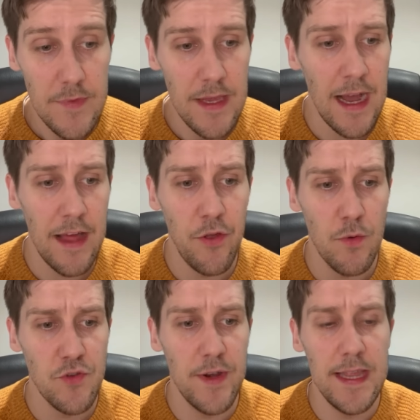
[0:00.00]
I thought
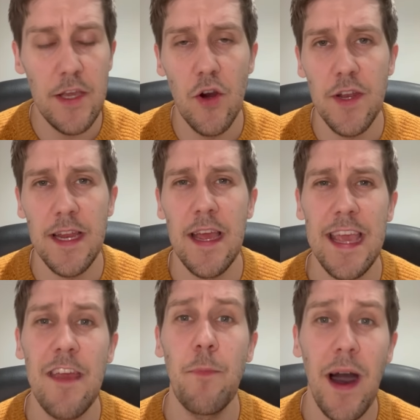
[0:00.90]
was really good and
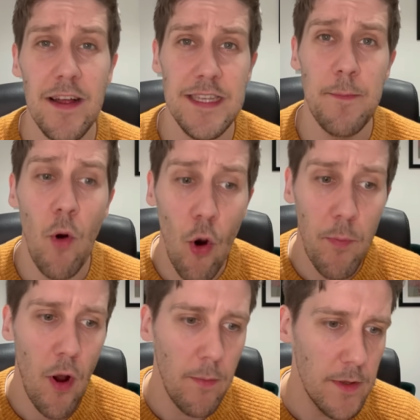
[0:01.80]
gave Partey more
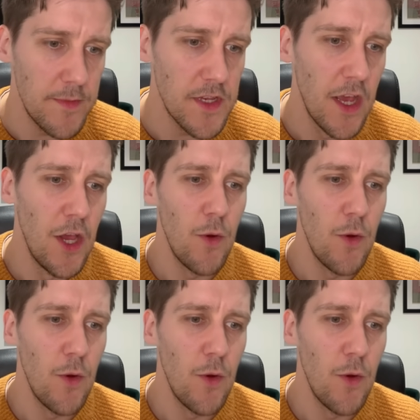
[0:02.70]
problems,